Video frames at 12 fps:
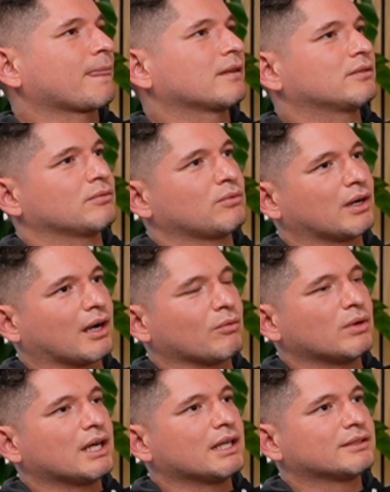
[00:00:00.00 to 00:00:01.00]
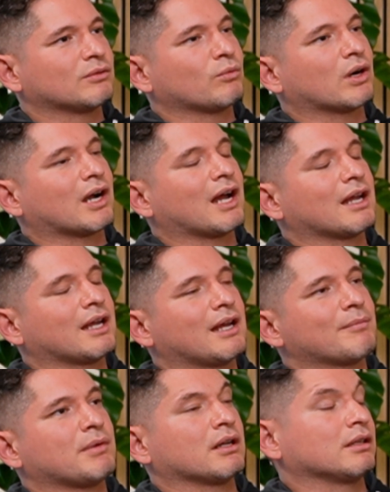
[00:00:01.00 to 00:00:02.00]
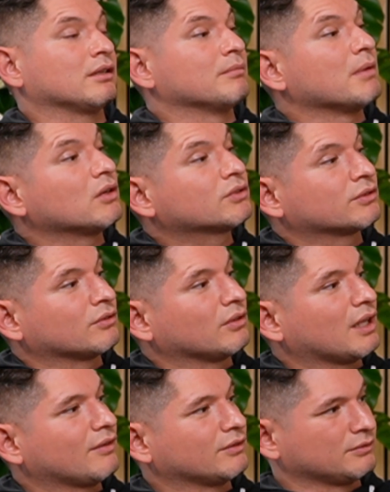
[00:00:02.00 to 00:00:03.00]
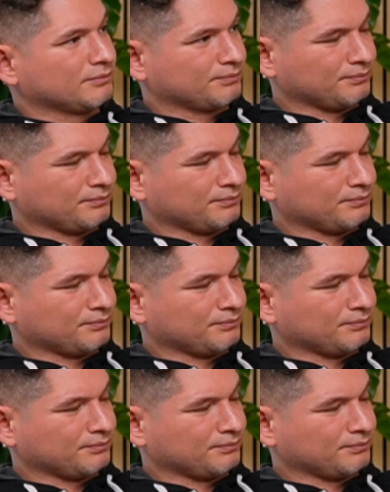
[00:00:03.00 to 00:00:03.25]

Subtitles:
to where I was and where I am on an emotional level.